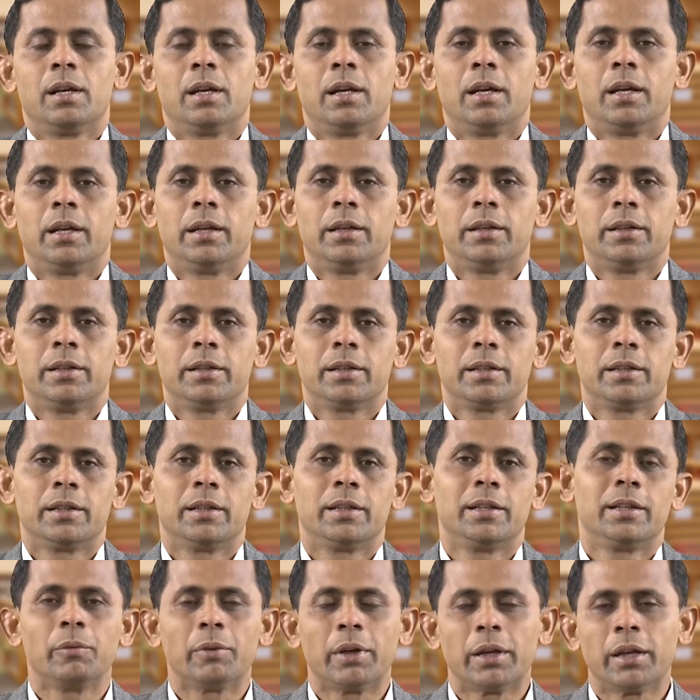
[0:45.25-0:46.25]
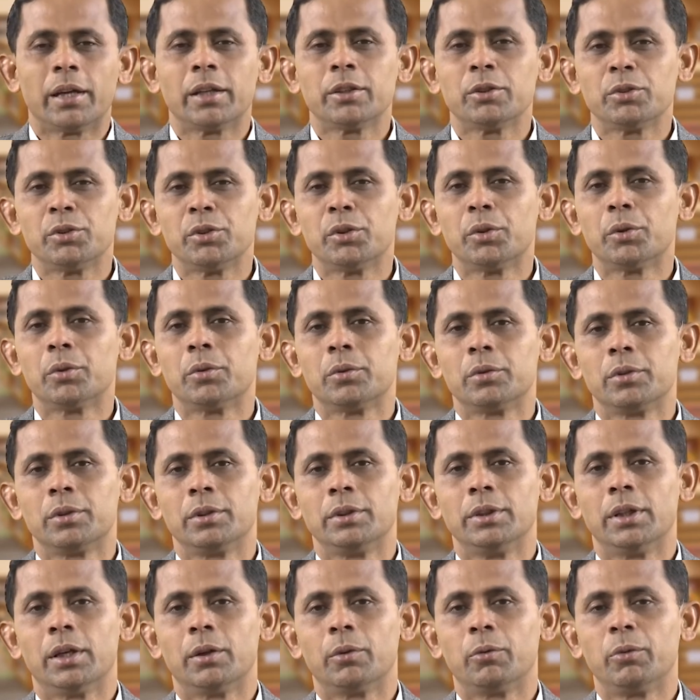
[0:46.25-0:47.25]
and as you know
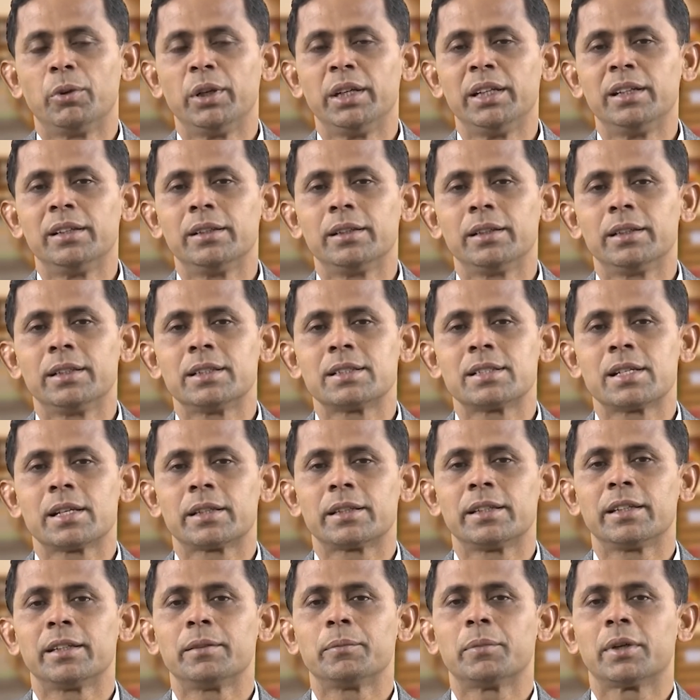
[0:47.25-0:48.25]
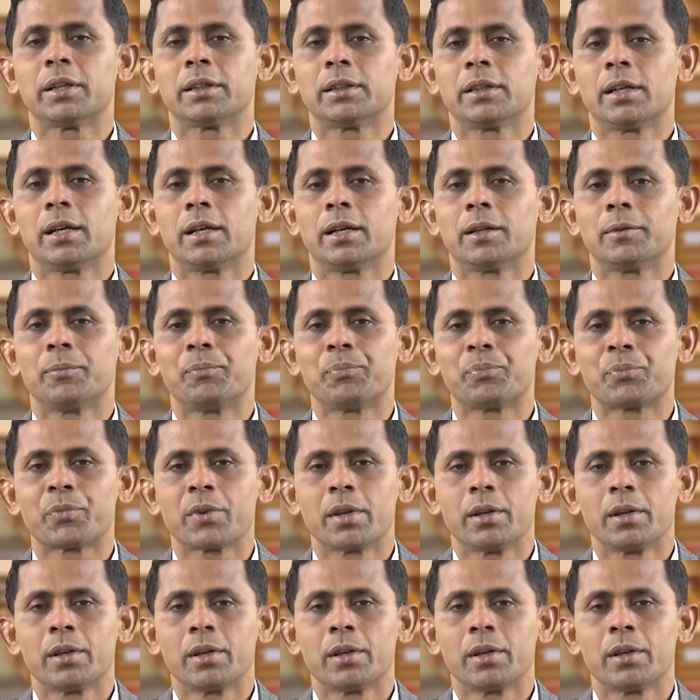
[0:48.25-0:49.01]
the wind is nothing but the